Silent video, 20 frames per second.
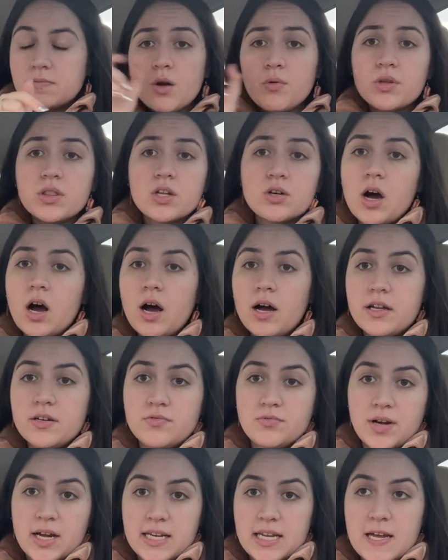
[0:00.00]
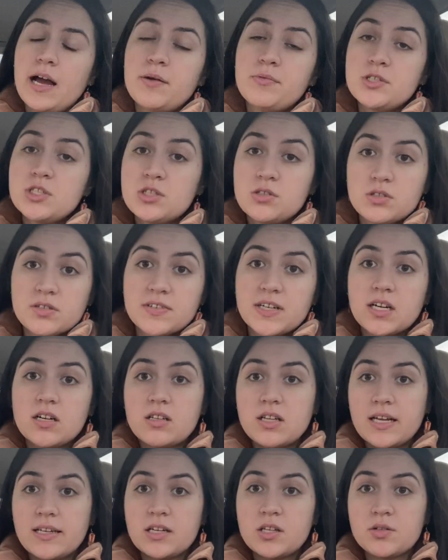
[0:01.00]
when they're hot and ready. I went to North
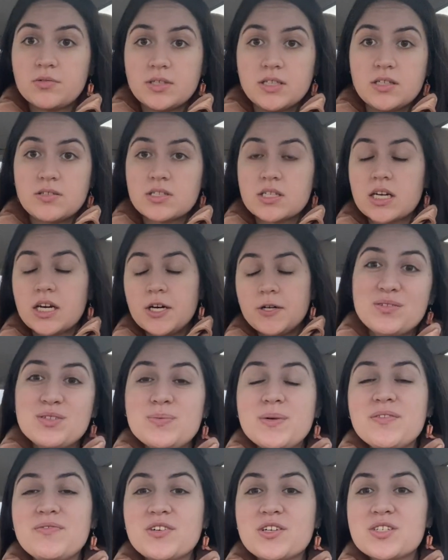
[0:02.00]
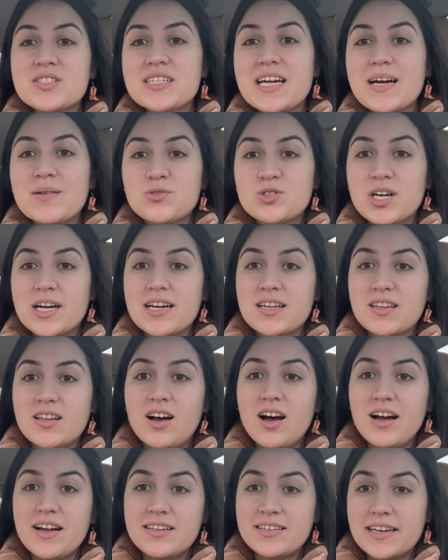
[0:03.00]
Carolina 3 years ago. It was my first time trying the
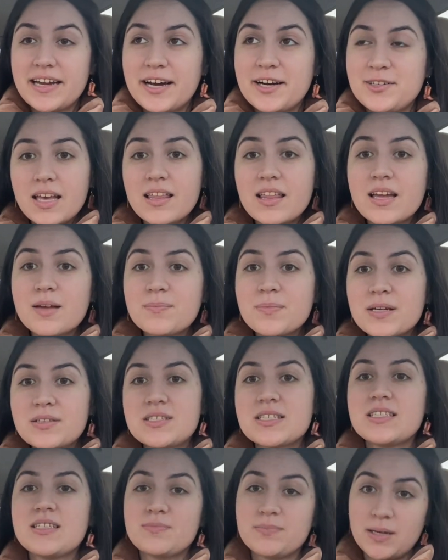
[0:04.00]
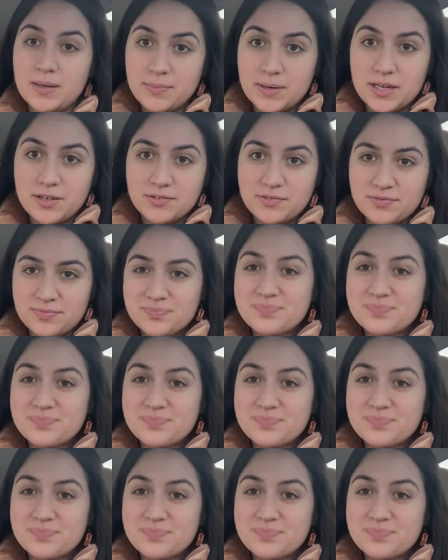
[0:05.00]
hot and now. It like melted in my mouth.